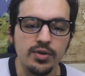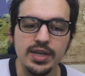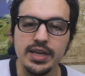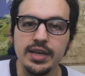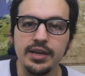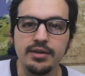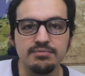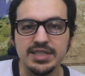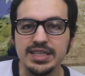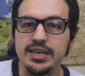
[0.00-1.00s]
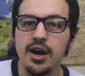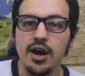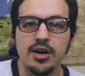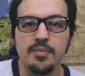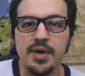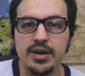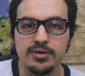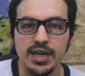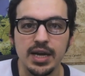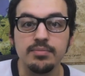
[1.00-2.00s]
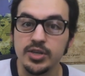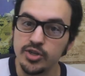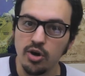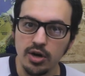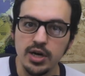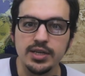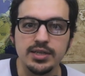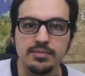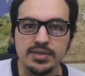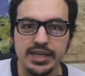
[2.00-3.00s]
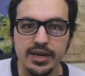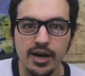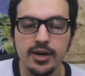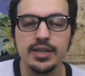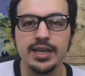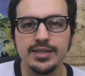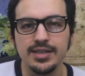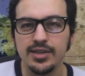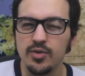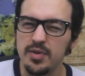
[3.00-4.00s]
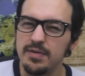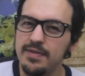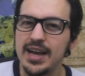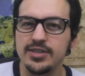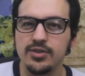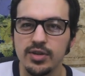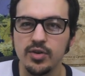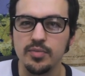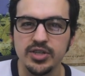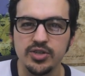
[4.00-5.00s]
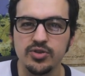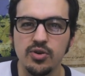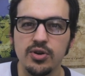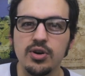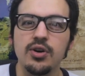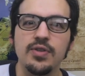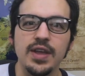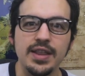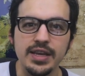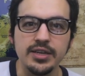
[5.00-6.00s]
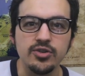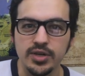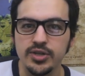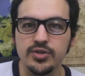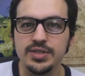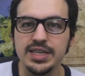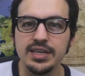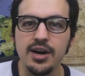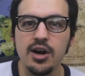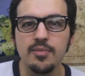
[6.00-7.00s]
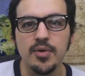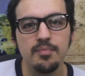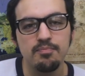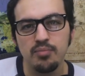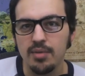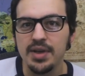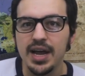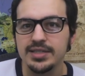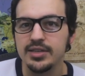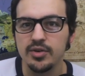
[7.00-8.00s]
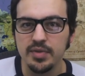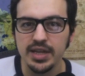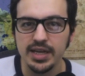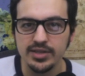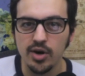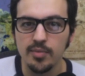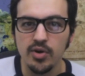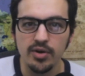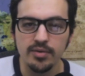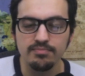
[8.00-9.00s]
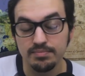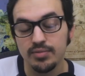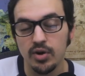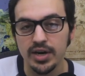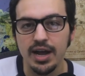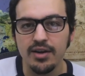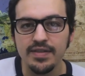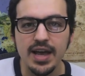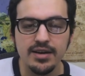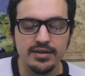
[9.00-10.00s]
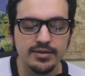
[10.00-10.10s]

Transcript: the Zgok Commander type, the Char Custom Zgok, that's a little bit faster and a little bit stronger than the traditional Zgok, but probably has a little bit less armor on account of that.